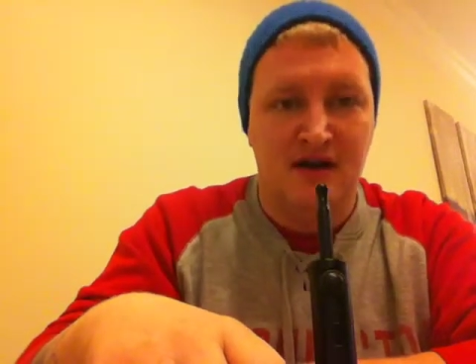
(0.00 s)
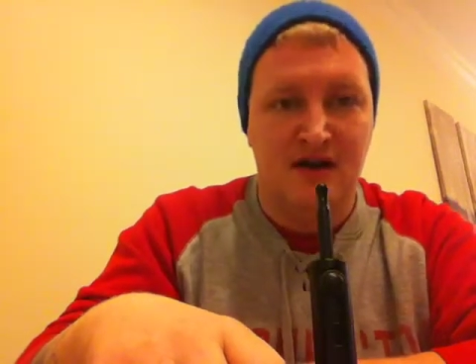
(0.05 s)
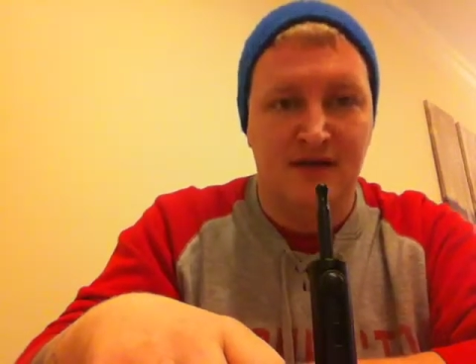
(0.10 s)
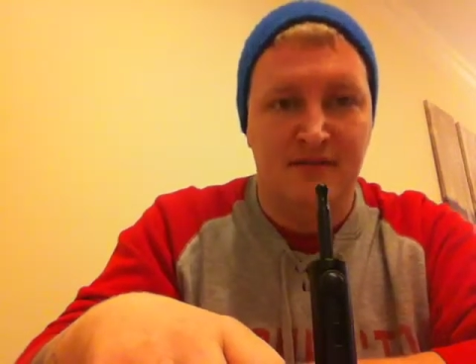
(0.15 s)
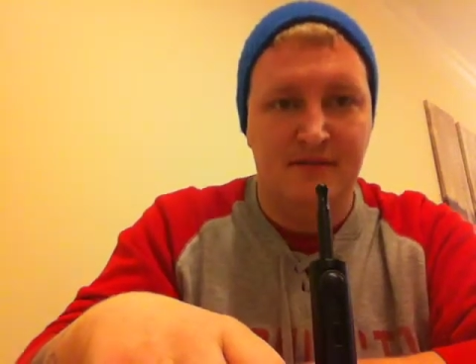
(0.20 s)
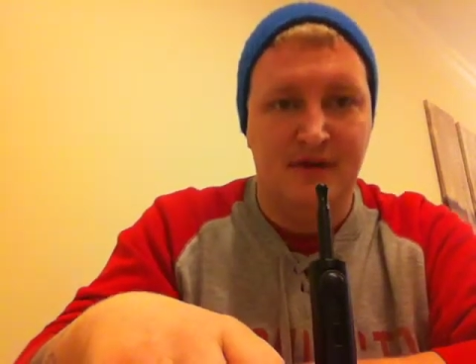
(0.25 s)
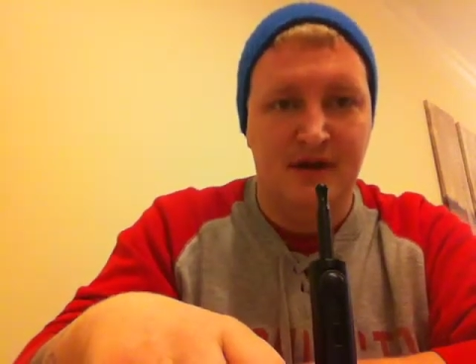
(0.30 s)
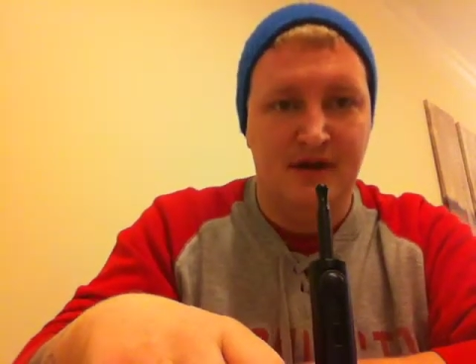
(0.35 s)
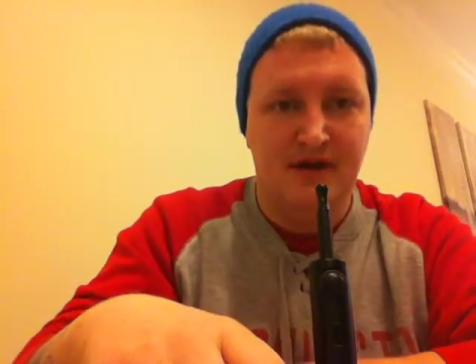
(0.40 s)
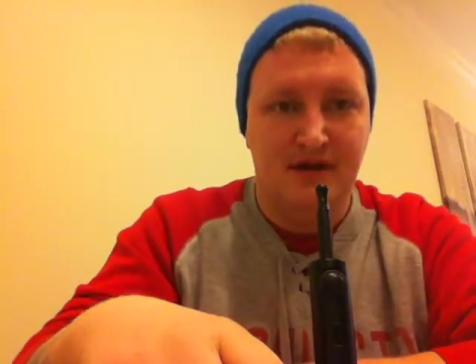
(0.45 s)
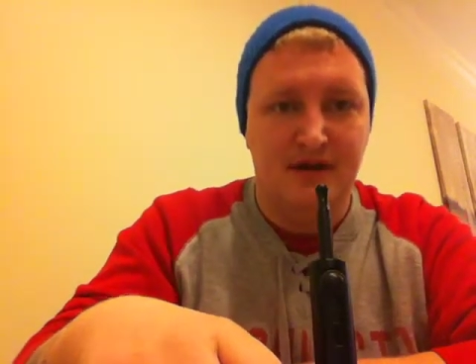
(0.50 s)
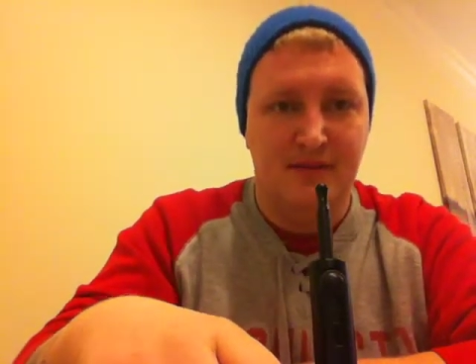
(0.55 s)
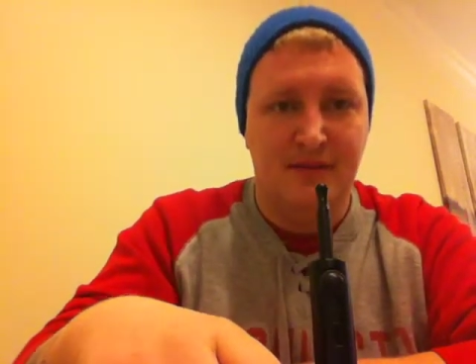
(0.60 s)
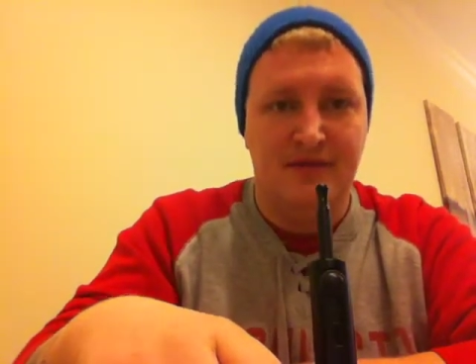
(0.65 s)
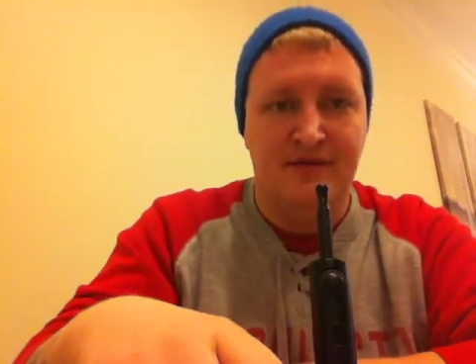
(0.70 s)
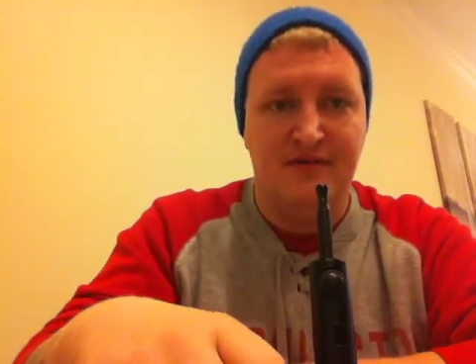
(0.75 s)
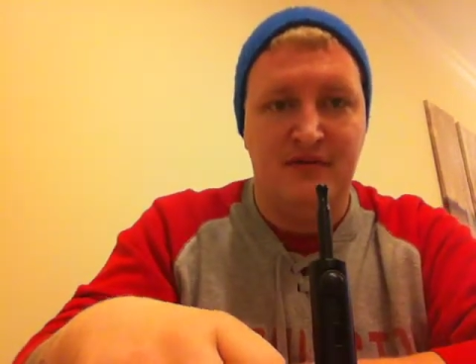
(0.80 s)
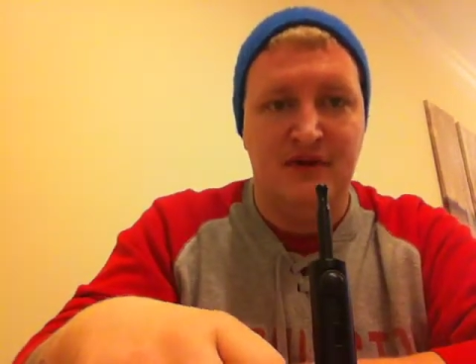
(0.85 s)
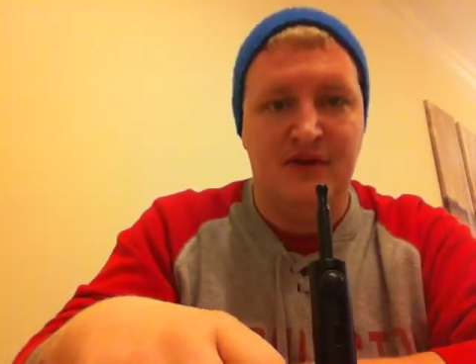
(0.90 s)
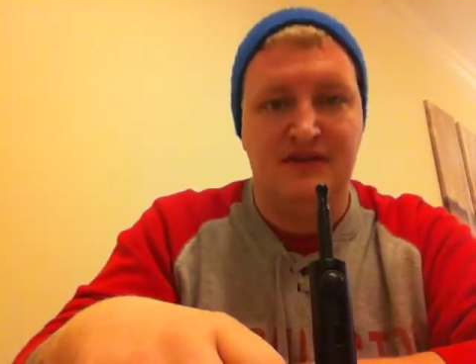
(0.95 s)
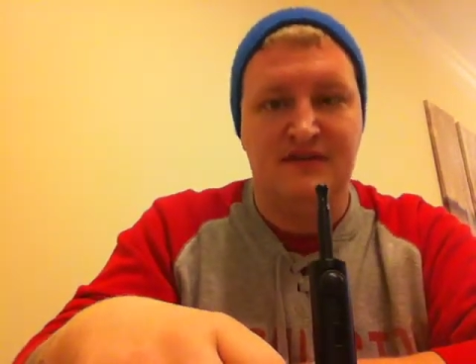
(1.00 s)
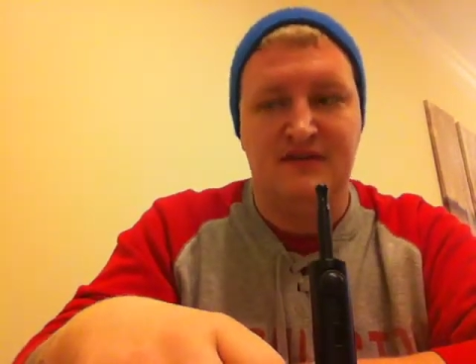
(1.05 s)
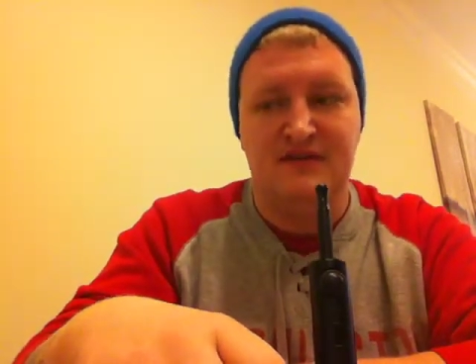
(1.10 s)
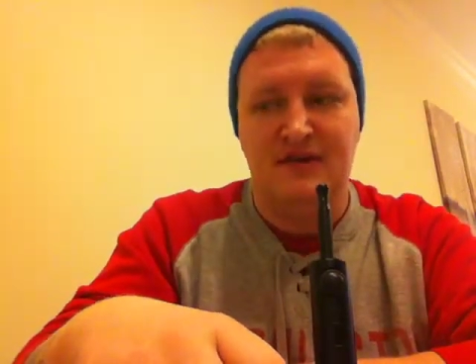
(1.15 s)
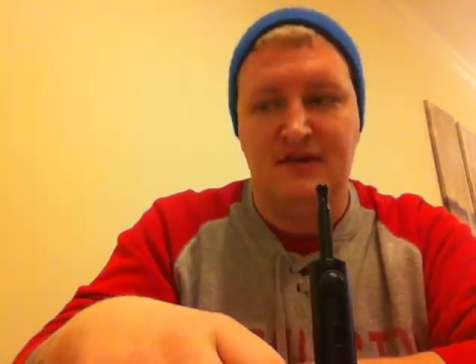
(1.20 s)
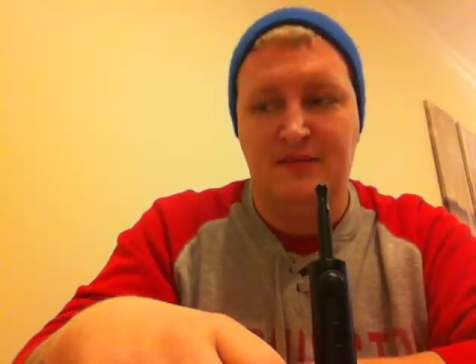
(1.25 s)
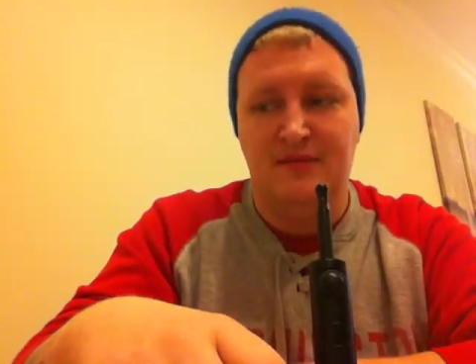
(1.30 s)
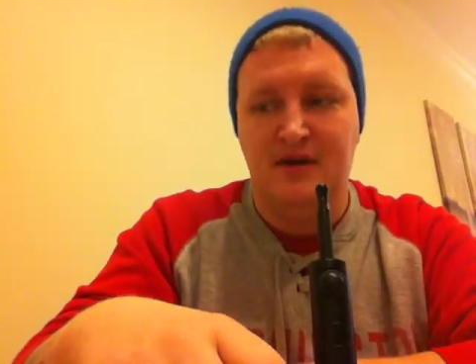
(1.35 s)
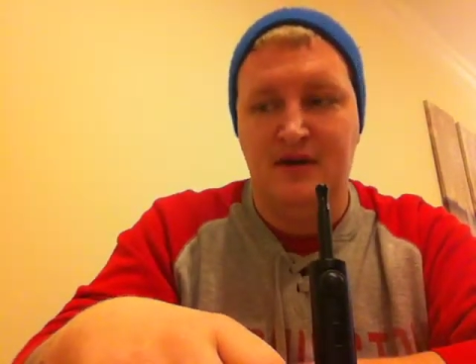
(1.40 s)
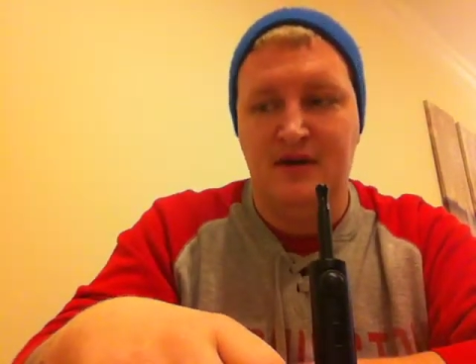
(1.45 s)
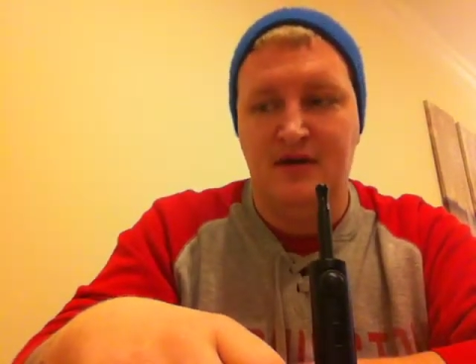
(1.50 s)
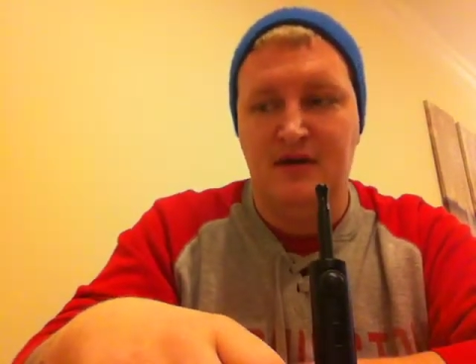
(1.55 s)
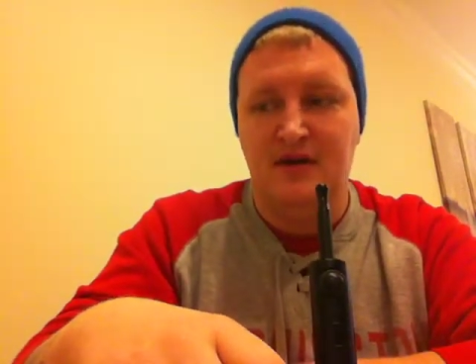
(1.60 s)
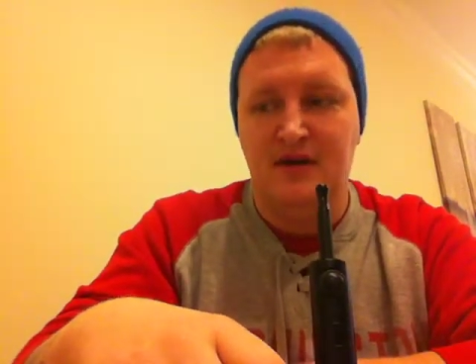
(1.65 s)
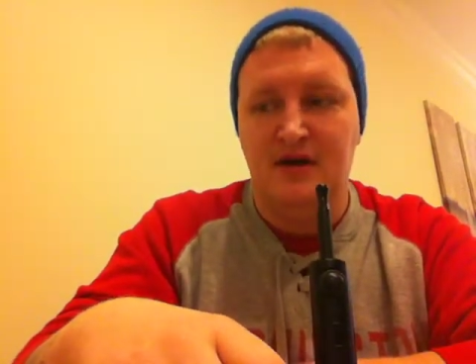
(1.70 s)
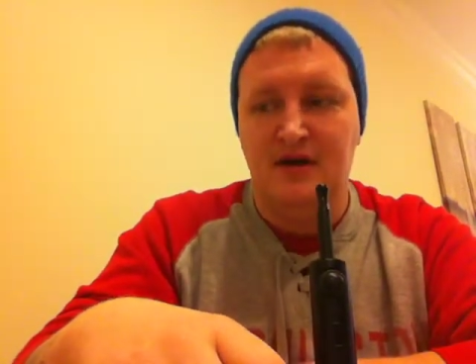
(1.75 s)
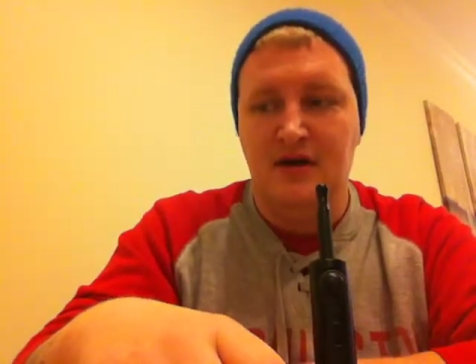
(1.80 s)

up, keep everything steeping.